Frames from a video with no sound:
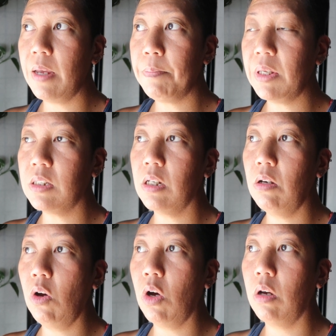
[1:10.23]
pizza
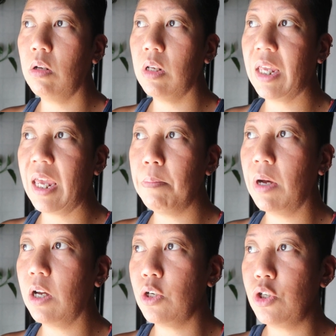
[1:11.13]
on
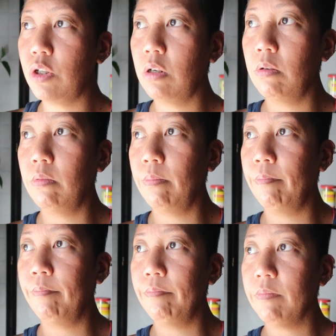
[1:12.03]
Kbosh
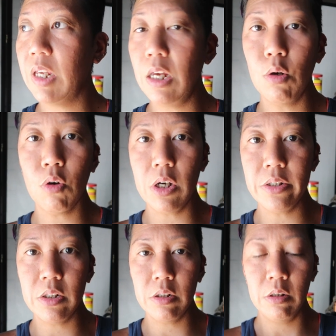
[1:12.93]
keto
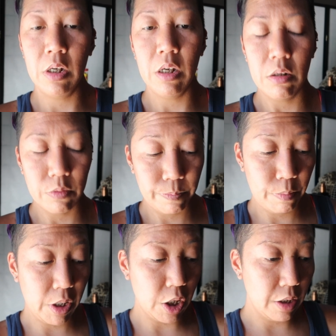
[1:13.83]
crust. It's
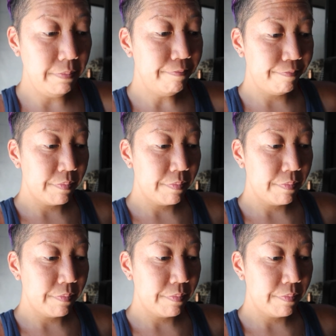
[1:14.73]
pretty good.